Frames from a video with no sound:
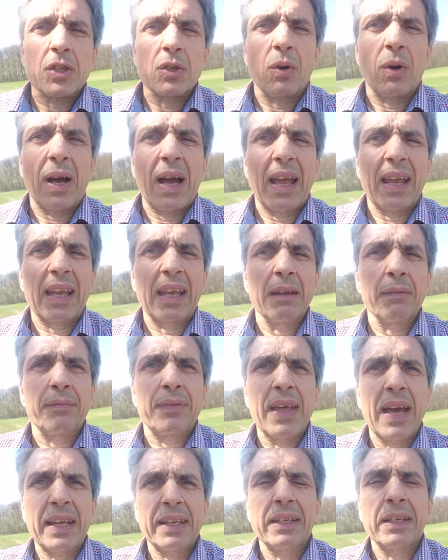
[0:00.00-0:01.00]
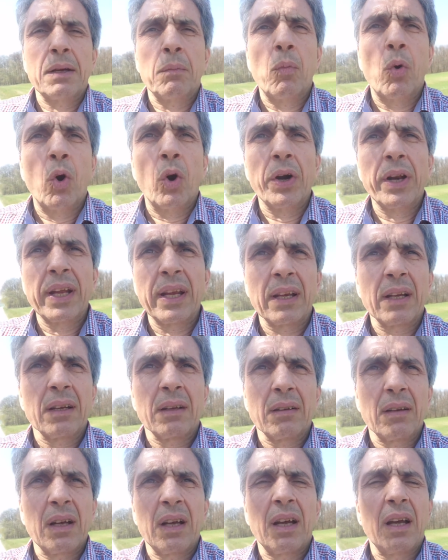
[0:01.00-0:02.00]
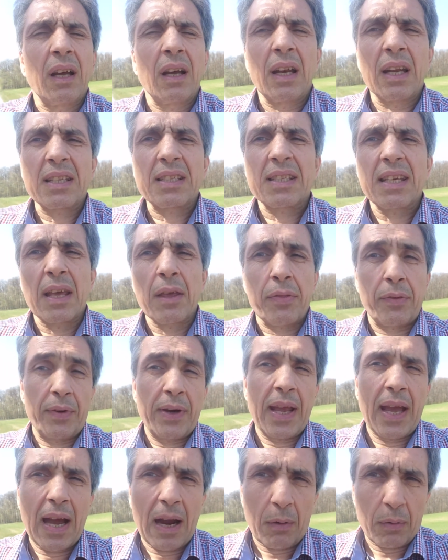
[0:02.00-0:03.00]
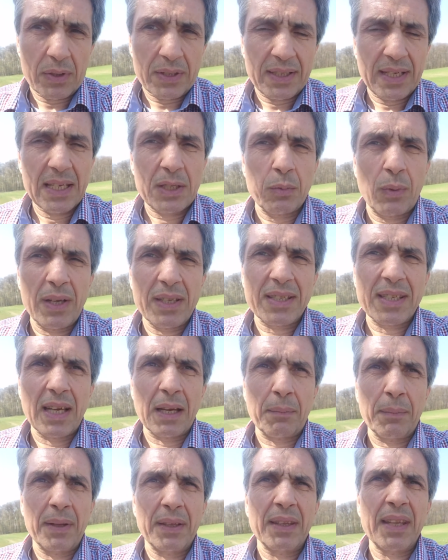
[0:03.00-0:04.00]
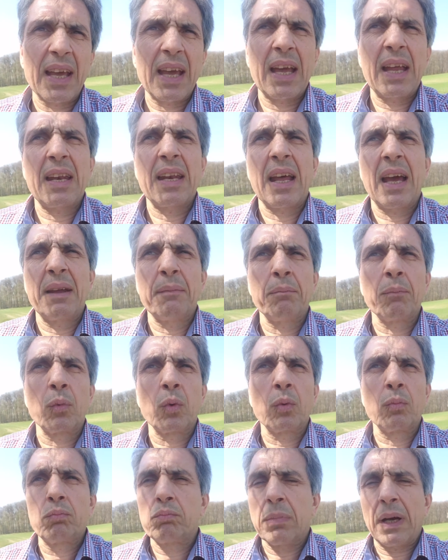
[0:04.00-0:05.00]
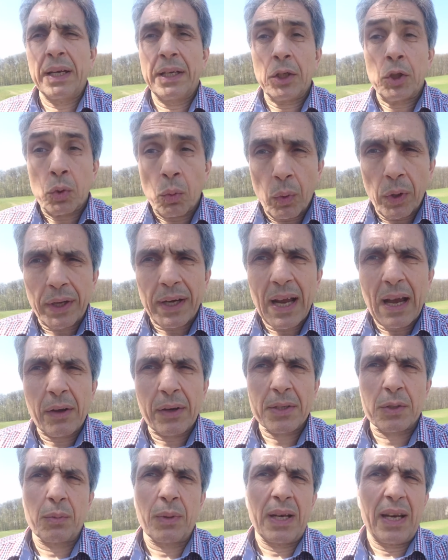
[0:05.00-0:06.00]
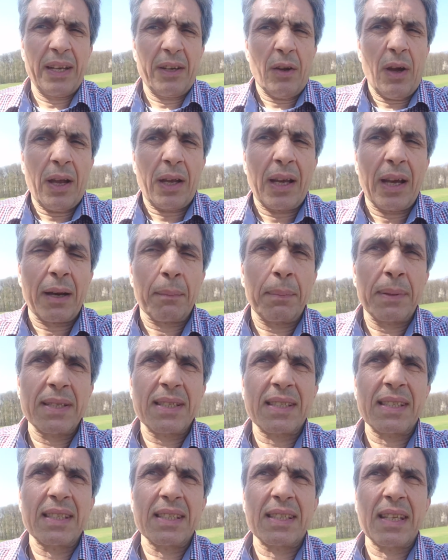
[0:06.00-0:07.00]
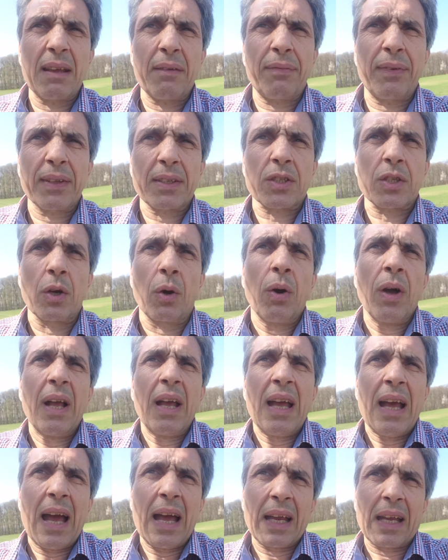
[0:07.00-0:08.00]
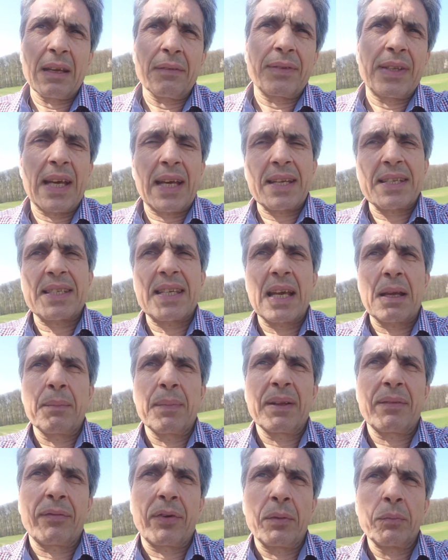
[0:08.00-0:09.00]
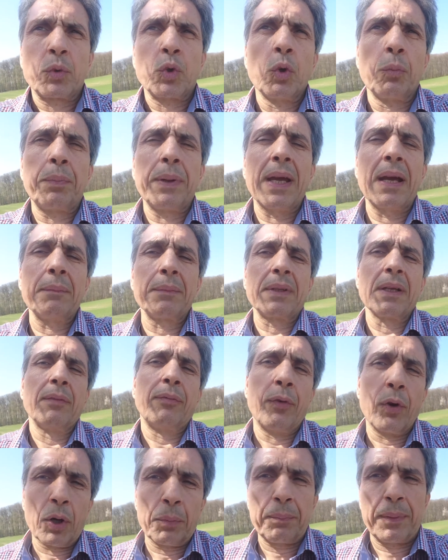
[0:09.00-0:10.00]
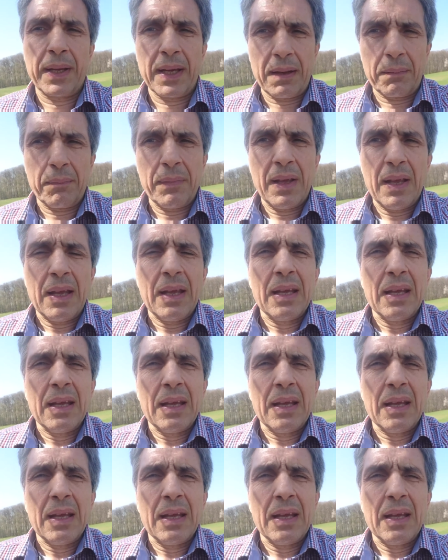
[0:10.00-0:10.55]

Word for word: So I give that in the morning, uh, let's say three hours. That's one segment. Then I'm, I need to work out as well. I know I gotta be stay fit. So I give that a segment from two p m till four p m